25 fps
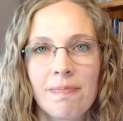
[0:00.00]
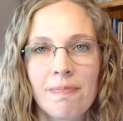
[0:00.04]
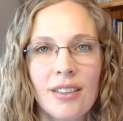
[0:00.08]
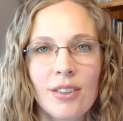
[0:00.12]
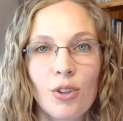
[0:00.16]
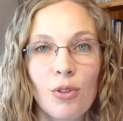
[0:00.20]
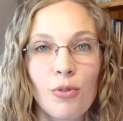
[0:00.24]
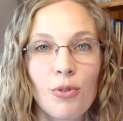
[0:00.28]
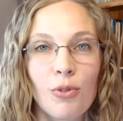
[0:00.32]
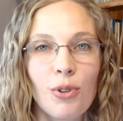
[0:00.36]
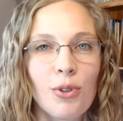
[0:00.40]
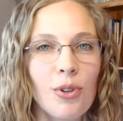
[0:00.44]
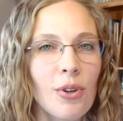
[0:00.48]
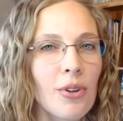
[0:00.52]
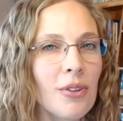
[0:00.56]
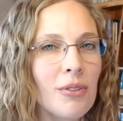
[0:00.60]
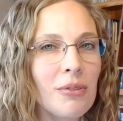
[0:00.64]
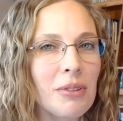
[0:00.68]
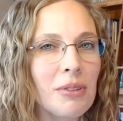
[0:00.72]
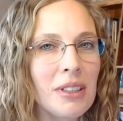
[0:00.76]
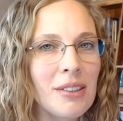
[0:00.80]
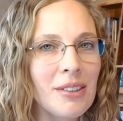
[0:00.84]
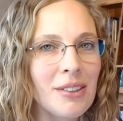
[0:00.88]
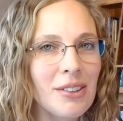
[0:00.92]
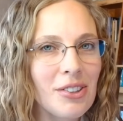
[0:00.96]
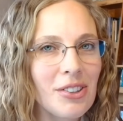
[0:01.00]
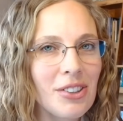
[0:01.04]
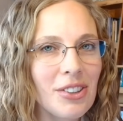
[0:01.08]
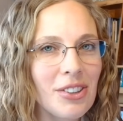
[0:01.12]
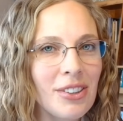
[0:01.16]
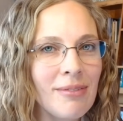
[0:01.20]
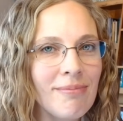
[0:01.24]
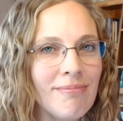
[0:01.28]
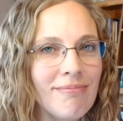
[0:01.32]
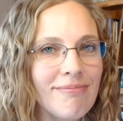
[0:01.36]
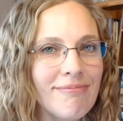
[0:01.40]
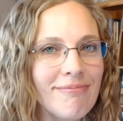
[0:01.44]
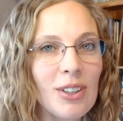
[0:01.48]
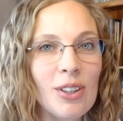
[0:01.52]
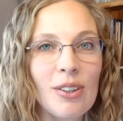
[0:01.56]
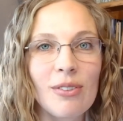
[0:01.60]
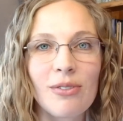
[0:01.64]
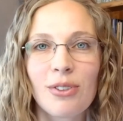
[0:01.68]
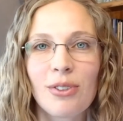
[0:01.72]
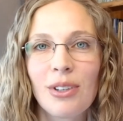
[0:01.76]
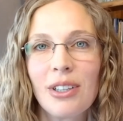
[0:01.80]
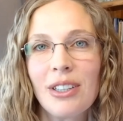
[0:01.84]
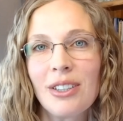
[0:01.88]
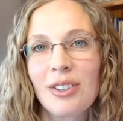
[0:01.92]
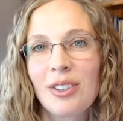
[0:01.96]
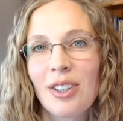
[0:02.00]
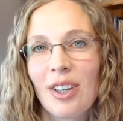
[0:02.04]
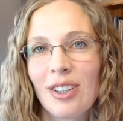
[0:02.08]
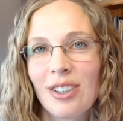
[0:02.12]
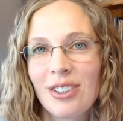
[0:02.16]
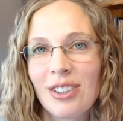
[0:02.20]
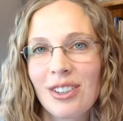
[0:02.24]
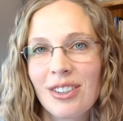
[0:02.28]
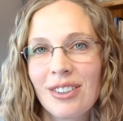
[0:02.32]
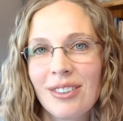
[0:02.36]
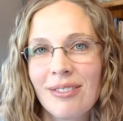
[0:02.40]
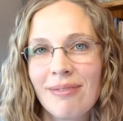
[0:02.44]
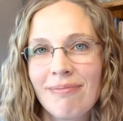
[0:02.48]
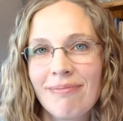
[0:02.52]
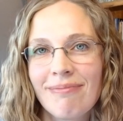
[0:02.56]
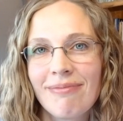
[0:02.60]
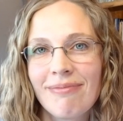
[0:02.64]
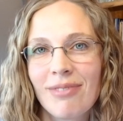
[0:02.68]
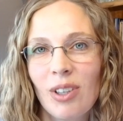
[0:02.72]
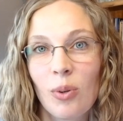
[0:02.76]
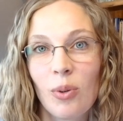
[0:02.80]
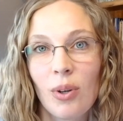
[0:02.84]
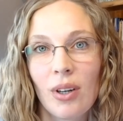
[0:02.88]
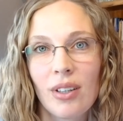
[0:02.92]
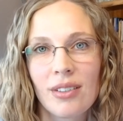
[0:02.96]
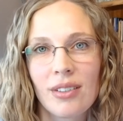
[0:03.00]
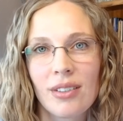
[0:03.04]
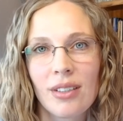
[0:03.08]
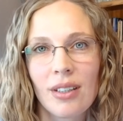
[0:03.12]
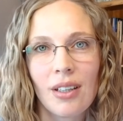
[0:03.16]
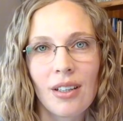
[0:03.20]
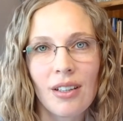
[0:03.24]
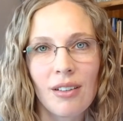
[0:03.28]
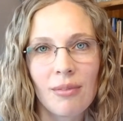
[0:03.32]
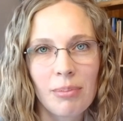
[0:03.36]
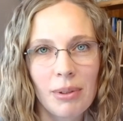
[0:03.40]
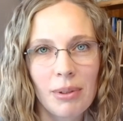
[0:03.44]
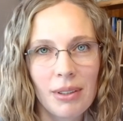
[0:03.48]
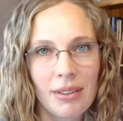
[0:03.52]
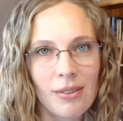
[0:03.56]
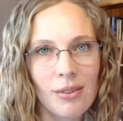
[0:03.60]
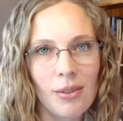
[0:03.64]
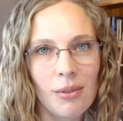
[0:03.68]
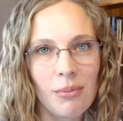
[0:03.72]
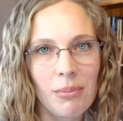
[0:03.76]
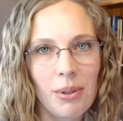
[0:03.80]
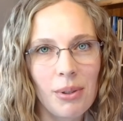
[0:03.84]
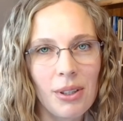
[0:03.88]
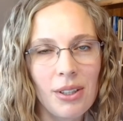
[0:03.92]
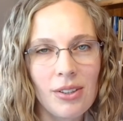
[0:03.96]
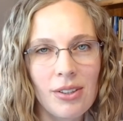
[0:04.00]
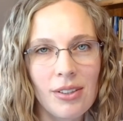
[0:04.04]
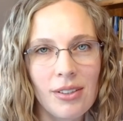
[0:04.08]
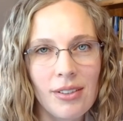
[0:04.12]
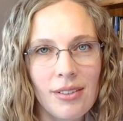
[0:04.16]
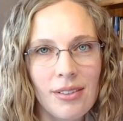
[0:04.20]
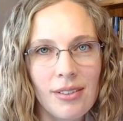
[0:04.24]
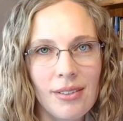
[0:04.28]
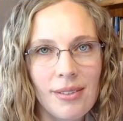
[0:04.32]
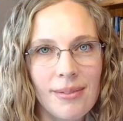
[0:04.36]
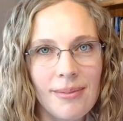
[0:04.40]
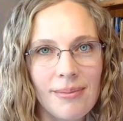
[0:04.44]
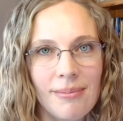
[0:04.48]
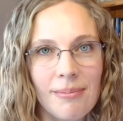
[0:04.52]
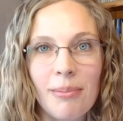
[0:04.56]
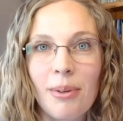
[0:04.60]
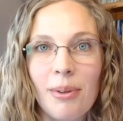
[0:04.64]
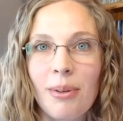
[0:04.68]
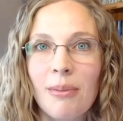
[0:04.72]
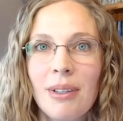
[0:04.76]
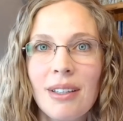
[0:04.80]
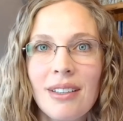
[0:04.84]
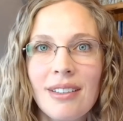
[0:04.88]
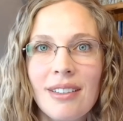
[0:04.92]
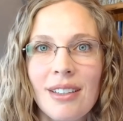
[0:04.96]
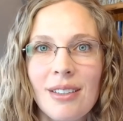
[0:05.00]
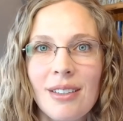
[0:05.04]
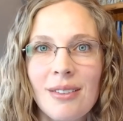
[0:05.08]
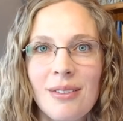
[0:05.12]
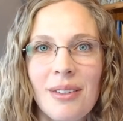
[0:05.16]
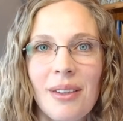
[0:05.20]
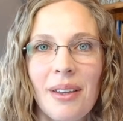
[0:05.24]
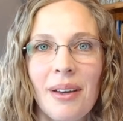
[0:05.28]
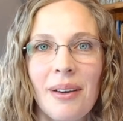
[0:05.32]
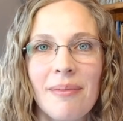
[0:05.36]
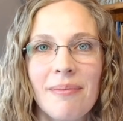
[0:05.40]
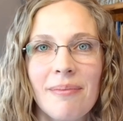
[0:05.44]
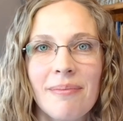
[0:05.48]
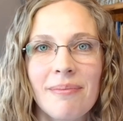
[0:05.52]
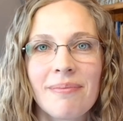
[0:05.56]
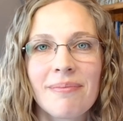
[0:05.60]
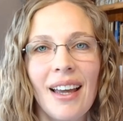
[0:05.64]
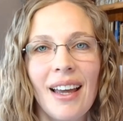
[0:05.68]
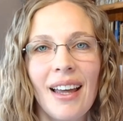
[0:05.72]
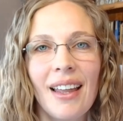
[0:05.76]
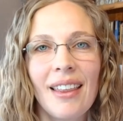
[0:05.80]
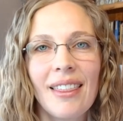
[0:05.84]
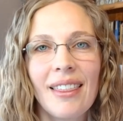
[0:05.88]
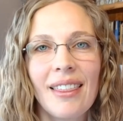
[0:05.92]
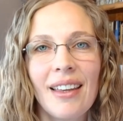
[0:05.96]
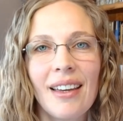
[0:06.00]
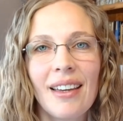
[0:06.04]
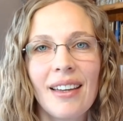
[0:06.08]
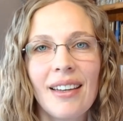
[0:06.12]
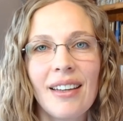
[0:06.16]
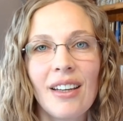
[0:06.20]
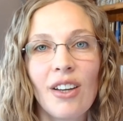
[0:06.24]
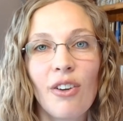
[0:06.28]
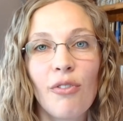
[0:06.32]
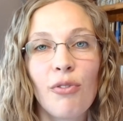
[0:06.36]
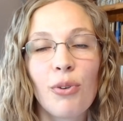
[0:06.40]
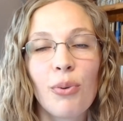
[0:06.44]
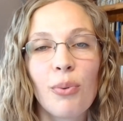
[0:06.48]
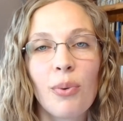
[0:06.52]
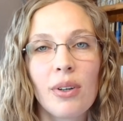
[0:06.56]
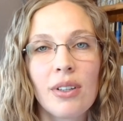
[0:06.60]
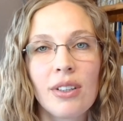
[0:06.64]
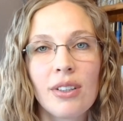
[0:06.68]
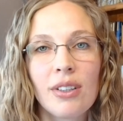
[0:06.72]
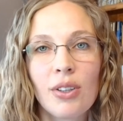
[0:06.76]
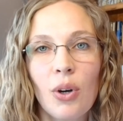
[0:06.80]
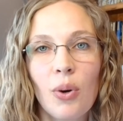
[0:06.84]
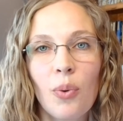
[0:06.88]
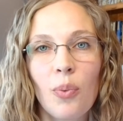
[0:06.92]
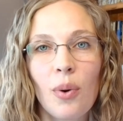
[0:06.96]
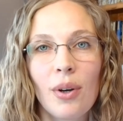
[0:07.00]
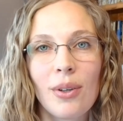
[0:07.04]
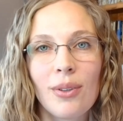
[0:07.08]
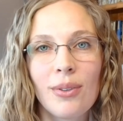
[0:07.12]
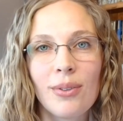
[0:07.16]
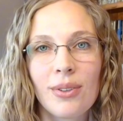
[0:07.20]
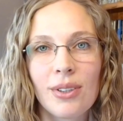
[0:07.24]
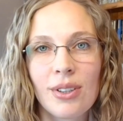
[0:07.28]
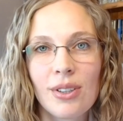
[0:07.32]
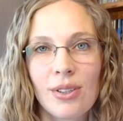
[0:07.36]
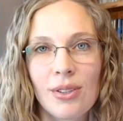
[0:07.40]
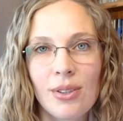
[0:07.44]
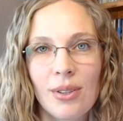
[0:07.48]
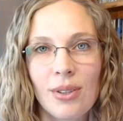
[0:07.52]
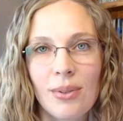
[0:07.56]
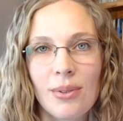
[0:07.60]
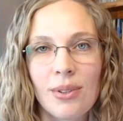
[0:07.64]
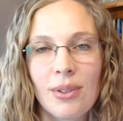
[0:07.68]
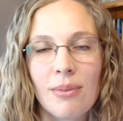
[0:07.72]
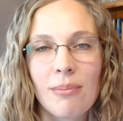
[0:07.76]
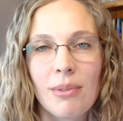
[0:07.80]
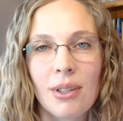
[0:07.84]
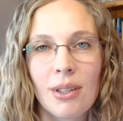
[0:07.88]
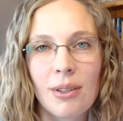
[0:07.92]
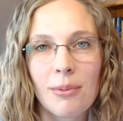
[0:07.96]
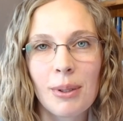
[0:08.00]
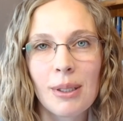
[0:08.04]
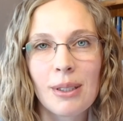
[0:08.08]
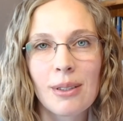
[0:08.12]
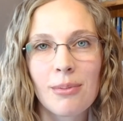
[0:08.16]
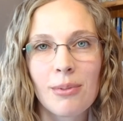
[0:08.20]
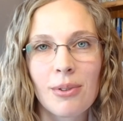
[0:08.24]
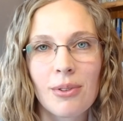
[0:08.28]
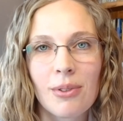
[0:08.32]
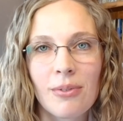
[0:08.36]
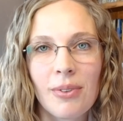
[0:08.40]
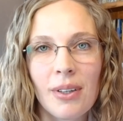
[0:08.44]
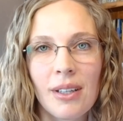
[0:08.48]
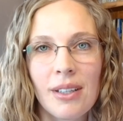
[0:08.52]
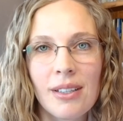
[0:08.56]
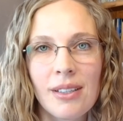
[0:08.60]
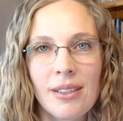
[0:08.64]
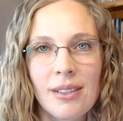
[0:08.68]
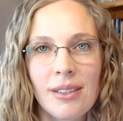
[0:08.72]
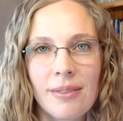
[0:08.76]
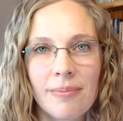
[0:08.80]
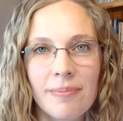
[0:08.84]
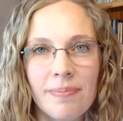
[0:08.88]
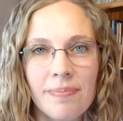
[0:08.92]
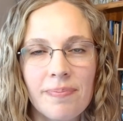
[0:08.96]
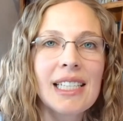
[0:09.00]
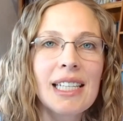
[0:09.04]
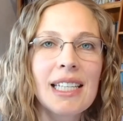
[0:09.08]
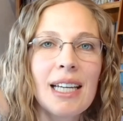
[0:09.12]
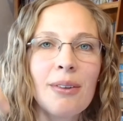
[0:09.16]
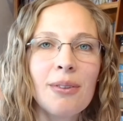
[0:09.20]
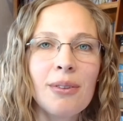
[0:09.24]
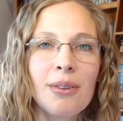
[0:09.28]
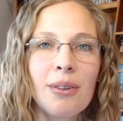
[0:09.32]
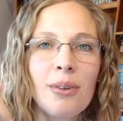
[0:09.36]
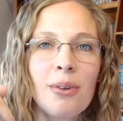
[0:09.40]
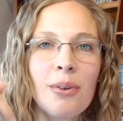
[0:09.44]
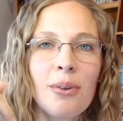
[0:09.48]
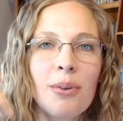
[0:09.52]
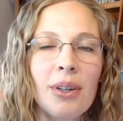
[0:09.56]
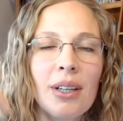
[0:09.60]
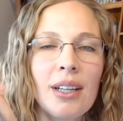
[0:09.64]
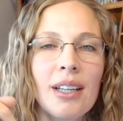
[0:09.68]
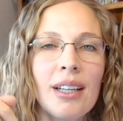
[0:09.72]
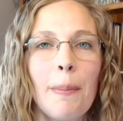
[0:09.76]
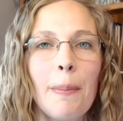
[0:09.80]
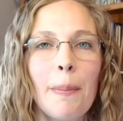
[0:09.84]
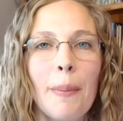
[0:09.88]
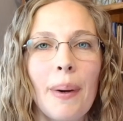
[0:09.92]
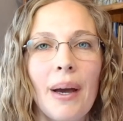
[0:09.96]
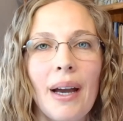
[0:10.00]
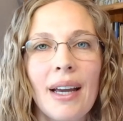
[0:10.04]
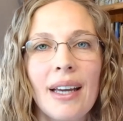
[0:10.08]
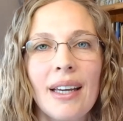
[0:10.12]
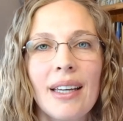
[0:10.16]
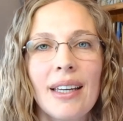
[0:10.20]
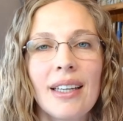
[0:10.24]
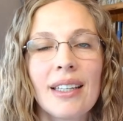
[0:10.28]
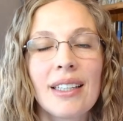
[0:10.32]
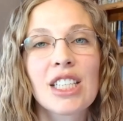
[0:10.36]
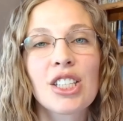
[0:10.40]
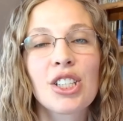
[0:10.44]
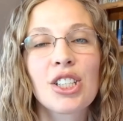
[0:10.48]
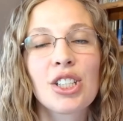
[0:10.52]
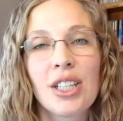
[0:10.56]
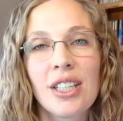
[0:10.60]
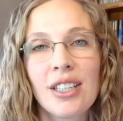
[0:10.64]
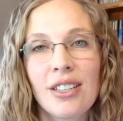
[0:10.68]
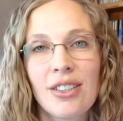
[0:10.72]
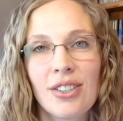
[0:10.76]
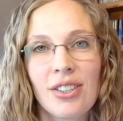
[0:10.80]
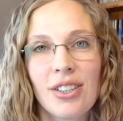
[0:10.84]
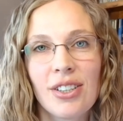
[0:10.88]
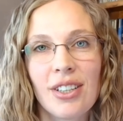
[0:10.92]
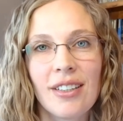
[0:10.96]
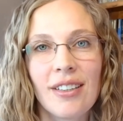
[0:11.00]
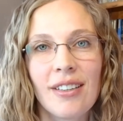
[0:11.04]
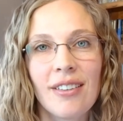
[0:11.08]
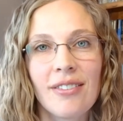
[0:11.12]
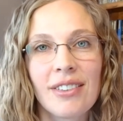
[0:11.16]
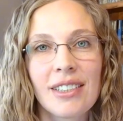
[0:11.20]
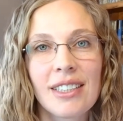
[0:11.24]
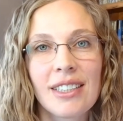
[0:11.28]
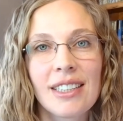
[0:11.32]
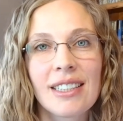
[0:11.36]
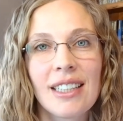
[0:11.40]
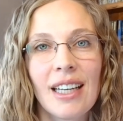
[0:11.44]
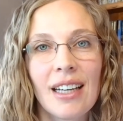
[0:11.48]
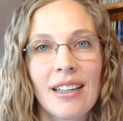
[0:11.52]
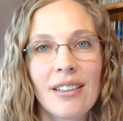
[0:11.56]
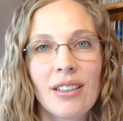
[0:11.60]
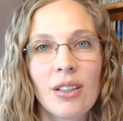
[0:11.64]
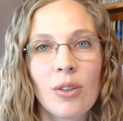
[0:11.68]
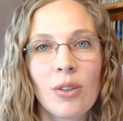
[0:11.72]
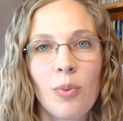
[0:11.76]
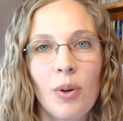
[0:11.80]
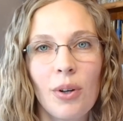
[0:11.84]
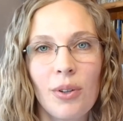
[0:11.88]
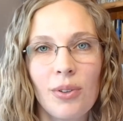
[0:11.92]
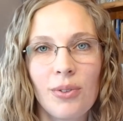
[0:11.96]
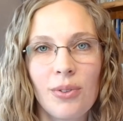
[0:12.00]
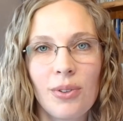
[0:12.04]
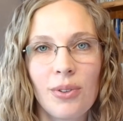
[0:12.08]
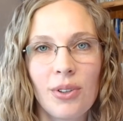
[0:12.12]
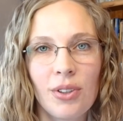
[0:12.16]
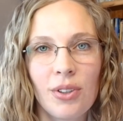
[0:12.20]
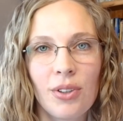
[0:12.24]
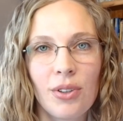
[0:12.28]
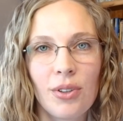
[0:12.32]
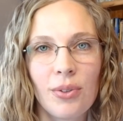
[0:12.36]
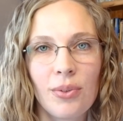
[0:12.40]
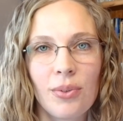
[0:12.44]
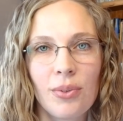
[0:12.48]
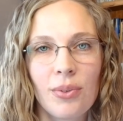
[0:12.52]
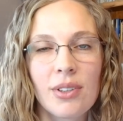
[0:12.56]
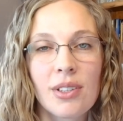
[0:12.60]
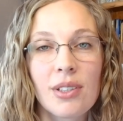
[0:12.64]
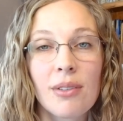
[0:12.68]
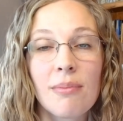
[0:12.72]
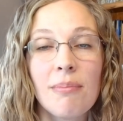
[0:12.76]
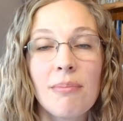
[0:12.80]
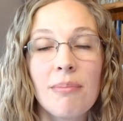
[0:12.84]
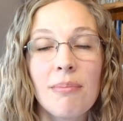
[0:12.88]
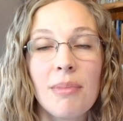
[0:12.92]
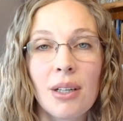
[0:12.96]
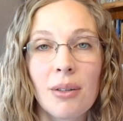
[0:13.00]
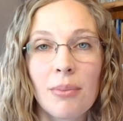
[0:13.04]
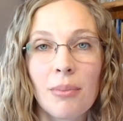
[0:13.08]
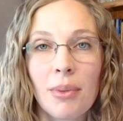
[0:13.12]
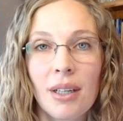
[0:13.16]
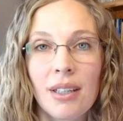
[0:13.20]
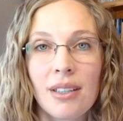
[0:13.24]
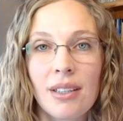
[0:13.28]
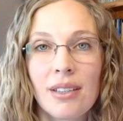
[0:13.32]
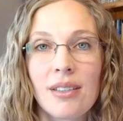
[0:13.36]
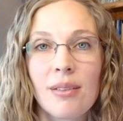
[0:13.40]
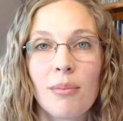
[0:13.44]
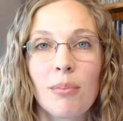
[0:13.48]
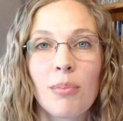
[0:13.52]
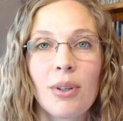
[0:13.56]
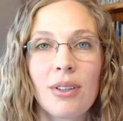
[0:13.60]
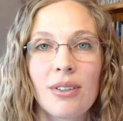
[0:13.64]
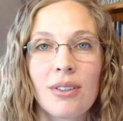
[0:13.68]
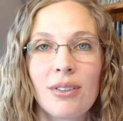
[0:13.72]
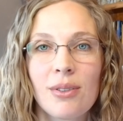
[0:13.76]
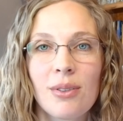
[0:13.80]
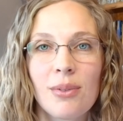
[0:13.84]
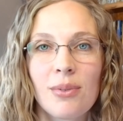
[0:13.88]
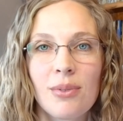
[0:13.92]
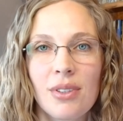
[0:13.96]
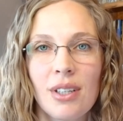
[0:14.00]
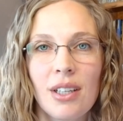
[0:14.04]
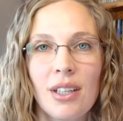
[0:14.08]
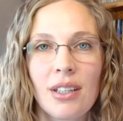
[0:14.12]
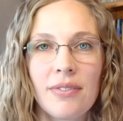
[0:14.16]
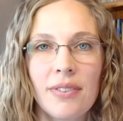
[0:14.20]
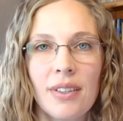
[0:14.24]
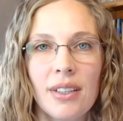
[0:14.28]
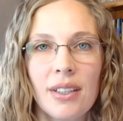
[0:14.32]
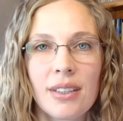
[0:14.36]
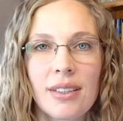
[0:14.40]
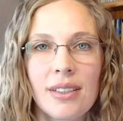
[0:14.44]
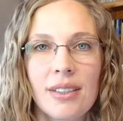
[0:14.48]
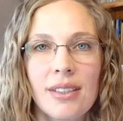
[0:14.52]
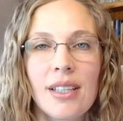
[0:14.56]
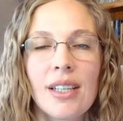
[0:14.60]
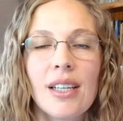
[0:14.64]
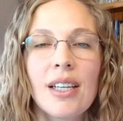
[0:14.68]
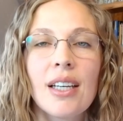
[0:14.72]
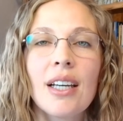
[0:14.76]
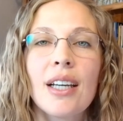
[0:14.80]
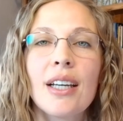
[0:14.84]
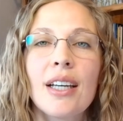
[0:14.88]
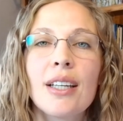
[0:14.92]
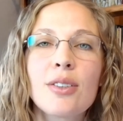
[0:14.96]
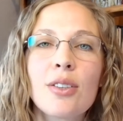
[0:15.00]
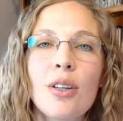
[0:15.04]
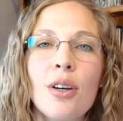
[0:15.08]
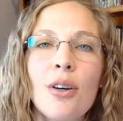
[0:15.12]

So if you know a researcher, you have a great doctor who has a lot of prednisone patients, put me in touch with them. And then if you want to know what you can do to minimize moon face, download my cheat sheet of exactly what you can do to minimize prednisone side effects. It's